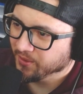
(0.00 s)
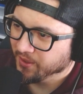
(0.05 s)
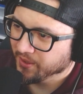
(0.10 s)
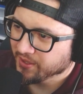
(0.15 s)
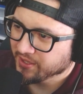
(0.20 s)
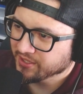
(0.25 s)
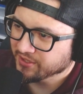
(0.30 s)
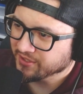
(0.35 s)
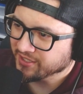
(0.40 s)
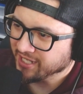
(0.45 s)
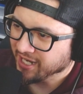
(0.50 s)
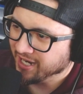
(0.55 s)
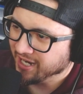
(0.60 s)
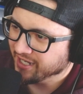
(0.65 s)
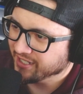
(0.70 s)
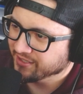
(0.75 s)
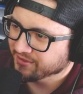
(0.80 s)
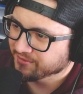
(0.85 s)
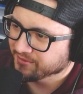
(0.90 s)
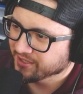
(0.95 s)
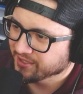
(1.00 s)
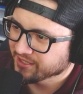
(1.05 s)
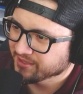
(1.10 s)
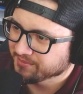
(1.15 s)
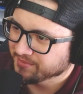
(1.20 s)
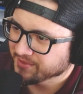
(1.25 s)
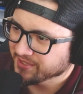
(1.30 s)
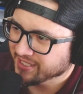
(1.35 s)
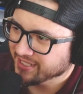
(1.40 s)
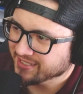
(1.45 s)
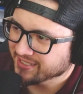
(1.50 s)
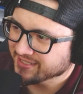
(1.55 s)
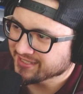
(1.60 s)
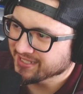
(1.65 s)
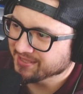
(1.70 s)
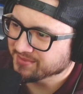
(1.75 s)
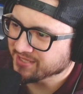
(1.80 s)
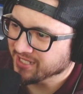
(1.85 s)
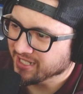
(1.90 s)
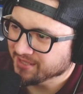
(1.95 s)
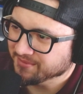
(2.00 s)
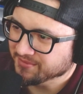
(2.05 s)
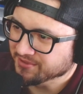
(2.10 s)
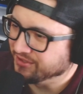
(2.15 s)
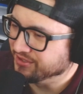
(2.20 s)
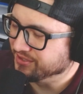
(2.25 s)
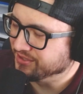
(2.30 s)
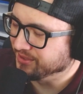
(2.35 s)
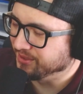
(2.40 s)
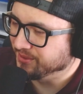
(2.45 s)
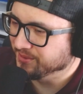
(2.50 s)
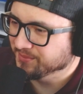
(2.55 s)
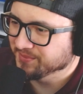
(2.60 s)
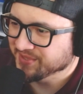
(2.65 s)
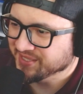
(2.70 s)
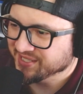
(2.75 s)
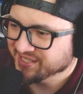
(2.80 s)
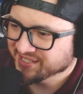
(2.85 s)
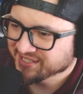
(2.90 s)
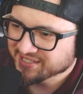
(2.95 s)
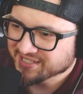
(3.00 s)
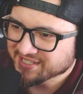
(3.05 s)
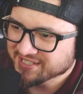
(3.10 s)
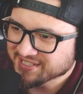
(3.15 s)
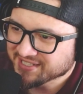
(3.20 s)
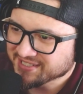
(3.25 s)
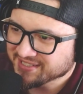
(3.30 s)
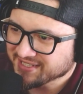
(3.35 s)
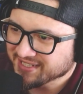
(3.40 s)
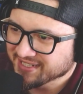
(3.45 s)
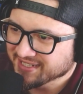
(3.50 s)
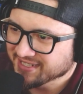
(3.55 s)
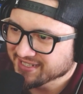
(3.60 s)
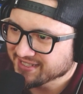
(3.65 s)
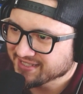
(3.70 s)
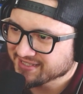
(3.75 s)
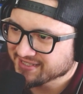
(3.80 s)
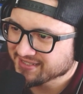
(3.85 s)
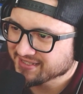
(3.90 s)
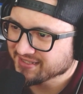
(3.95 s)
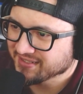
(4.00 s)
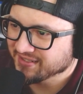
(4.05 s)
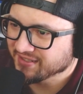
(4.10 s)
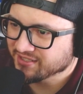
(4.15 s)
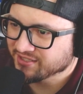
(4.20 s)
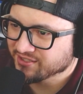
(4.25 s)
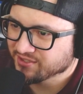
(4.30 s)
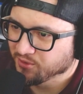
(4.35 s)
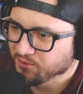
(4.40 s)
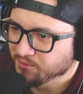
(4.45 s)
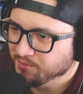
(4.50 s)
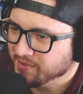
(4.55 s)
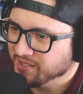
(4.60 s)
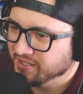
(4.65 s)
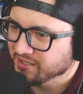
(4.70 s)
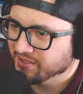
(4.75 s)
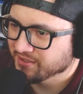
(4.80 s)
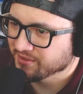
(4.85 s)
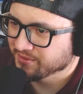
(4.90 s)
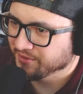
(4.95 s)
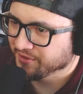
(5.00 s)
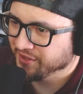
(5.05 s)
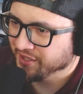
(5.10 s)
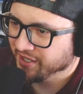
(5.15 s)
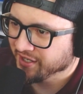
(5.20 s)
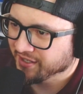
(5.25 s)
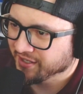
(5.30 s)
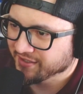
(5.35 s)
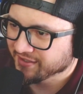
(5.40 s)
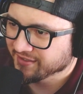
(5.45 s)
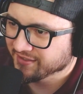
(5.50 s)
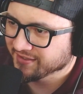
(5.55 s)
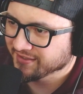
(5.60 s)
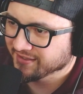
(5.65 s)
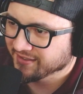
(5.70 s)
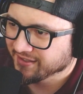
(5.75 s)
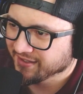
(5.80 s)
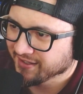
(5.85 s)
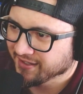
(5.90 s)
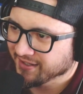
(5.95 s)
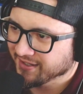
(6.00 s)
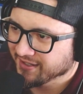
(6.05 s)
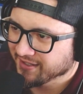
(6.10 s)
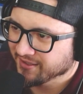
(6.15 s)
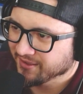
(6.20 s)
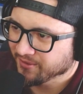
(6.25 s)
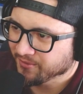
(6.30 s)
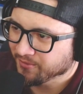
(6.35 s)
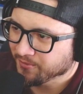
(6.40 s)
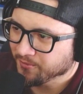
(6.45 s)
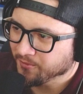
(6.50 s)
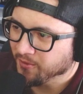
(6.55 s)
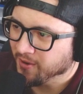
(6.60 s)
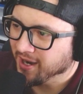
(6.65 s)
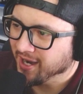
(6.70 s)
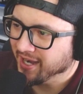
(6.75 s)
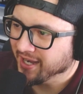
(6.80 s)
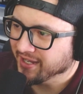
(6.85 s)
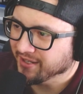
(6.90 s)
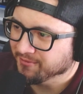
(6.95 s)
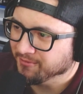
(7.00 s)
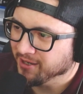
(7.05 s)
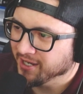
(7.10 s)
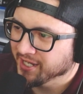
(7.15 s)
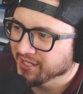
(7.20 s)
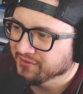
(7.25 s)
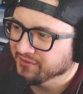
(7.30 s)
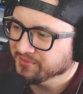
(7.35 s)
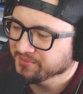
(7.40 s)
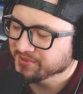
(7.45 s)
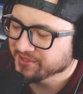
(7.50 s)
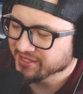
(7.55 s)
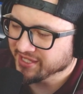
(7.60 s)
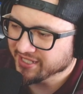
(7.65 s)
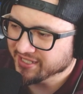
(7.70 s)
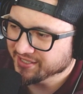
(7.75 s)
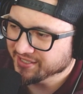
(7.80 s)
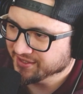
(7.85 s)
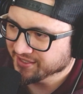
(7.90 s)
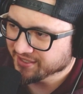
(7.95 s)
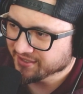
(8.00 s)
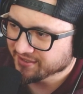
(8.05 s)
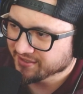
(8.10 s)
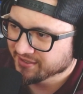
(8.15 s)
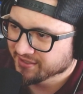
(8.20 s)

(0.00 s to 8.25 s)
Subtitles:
You kind of want it, but at the same time you don't, because it's so menial that why even put that in there?